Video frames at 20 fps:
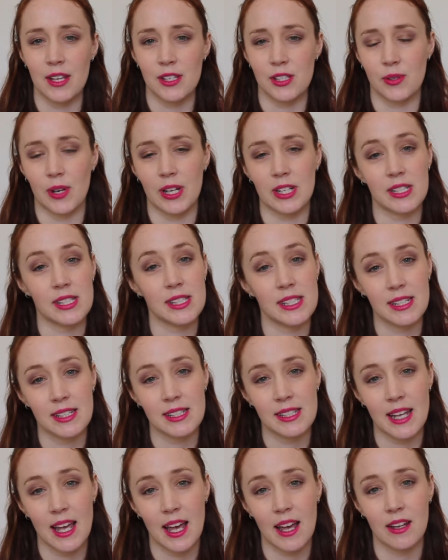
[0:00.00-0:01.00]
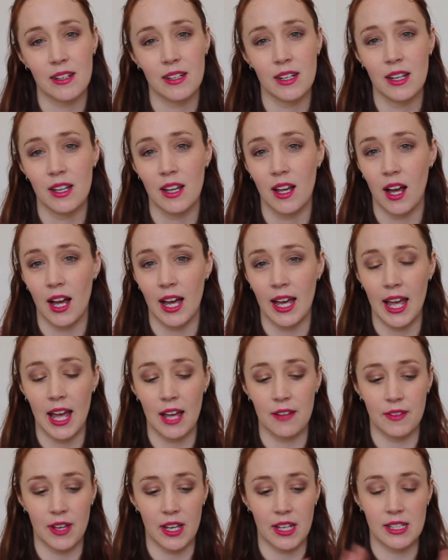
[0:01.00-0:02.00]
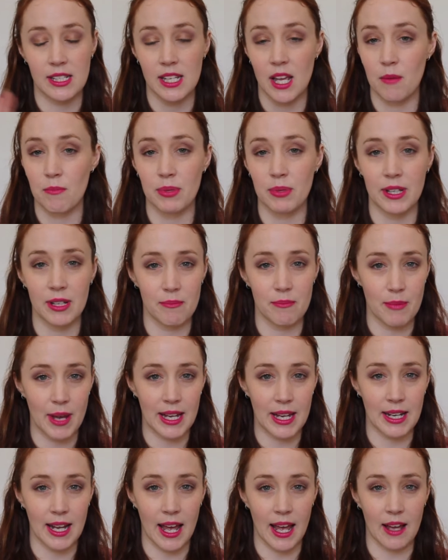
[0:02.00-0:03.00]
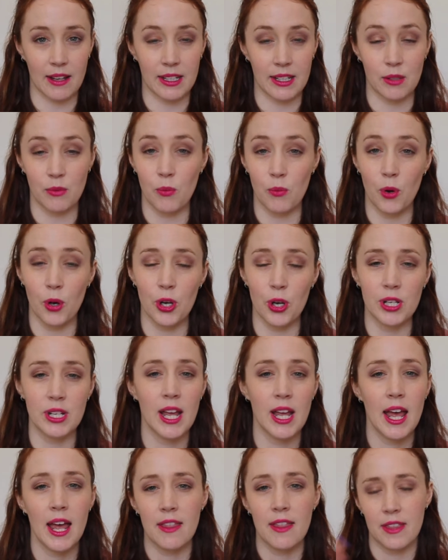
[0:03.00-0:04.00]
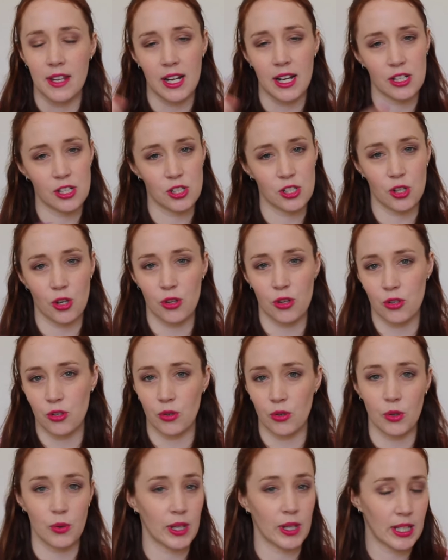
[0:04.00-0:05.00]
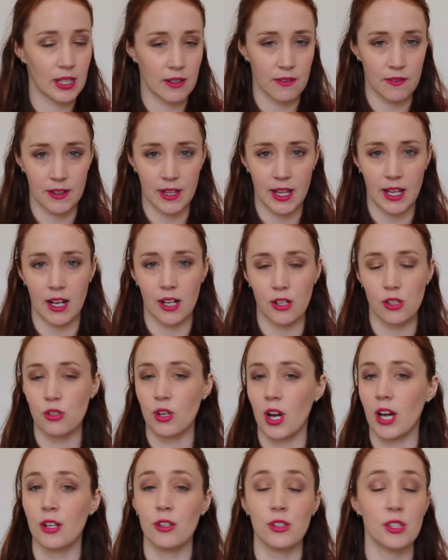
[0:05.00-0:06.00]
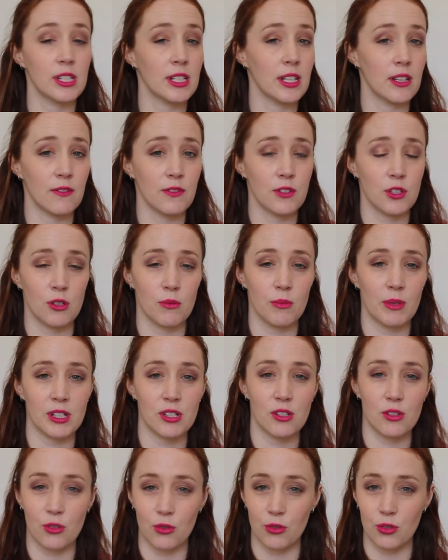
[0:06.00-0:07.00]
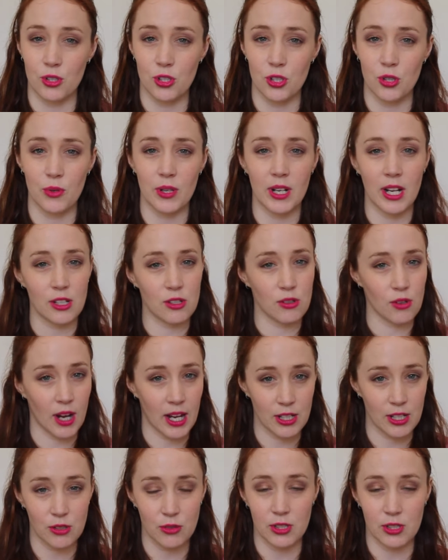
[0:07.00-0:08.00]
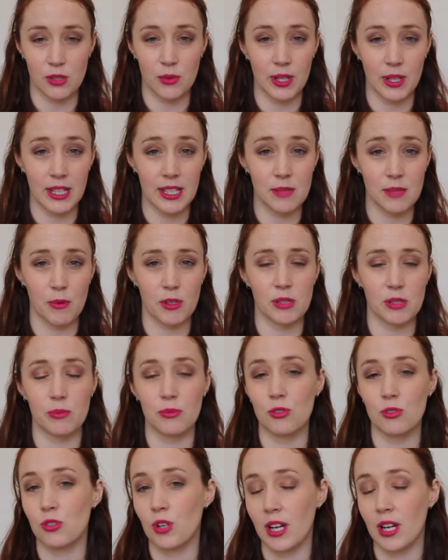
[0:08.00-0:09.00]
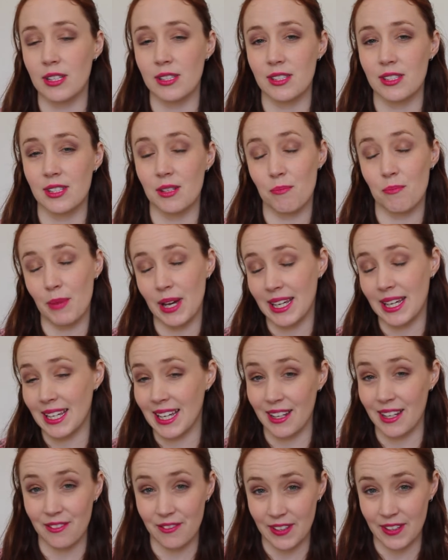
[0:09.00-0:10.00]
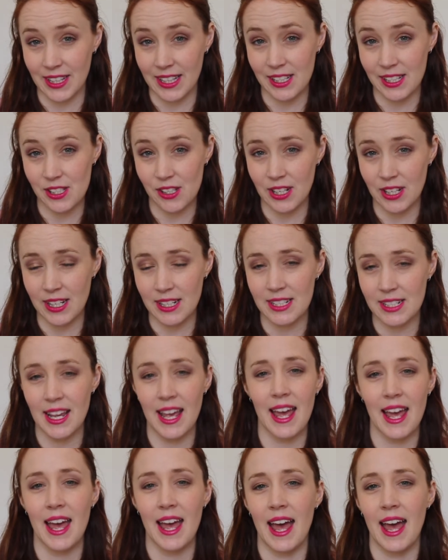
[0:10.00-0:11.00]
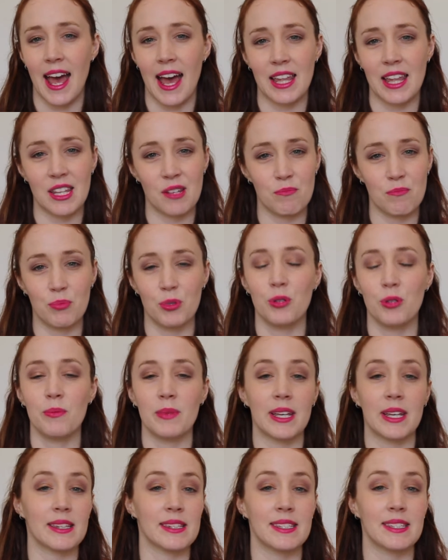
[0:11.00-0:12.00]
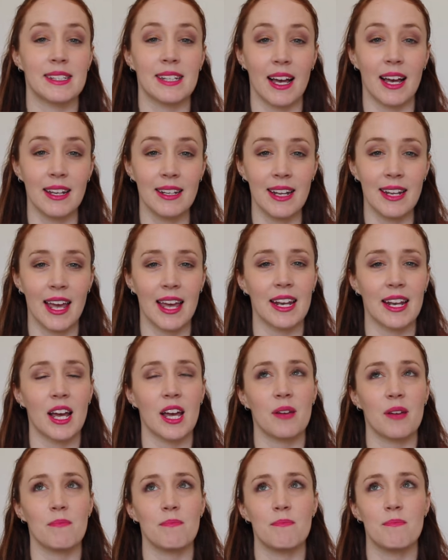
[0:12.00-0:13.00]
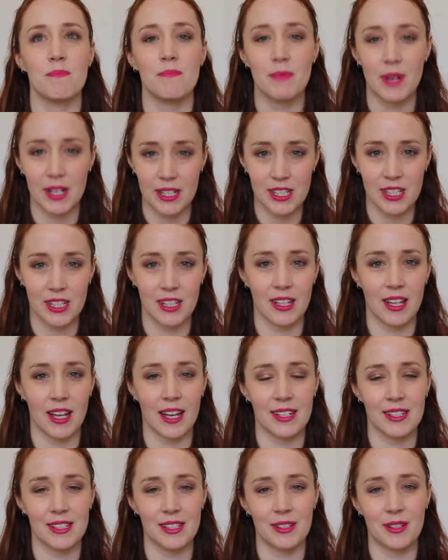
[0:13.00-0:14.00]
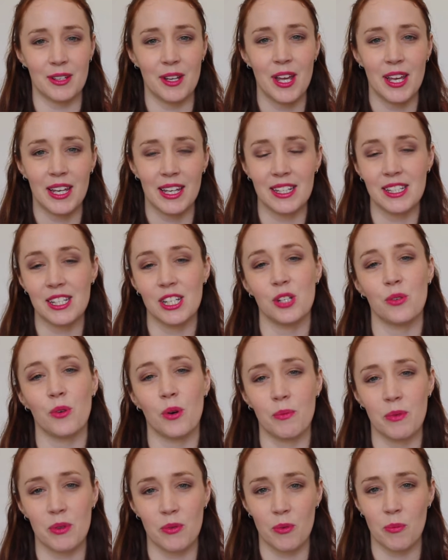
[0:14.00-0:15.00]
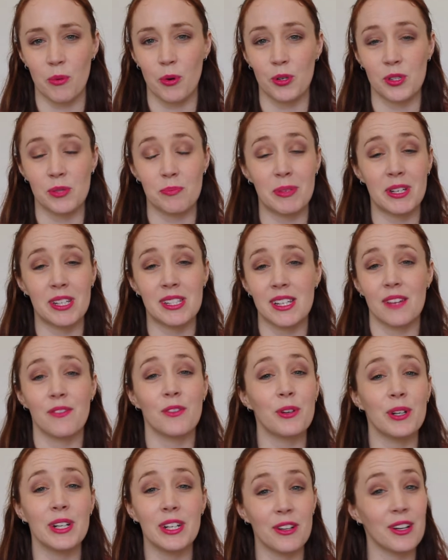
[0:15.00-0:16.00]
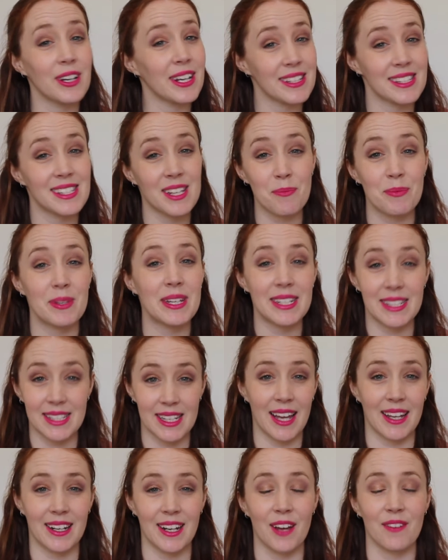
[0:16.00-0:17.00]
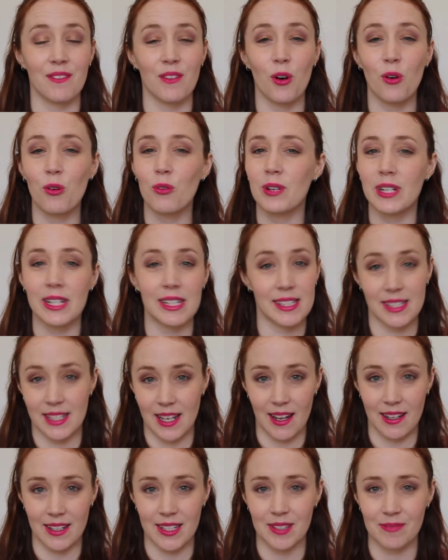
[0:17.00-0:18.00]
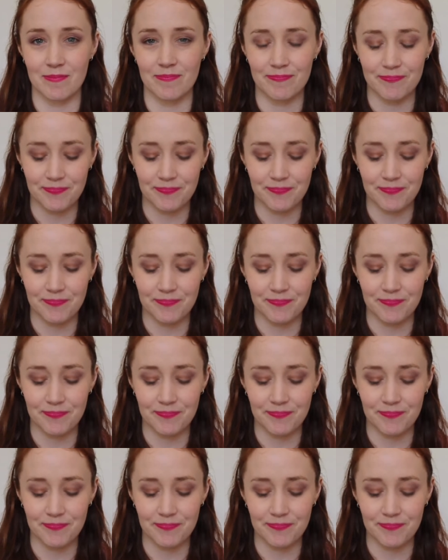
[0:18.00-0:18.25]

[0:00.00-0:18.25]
So I just sit down, I have a template made out in Word that I just go through and quickly fill out. I try not to give too much thought to it. I try and do it as quickly as possible, trust my gut feelings on it, and then boom, it's done, and I'm much inclined to continue on with reports because I've already got something done. I've already started.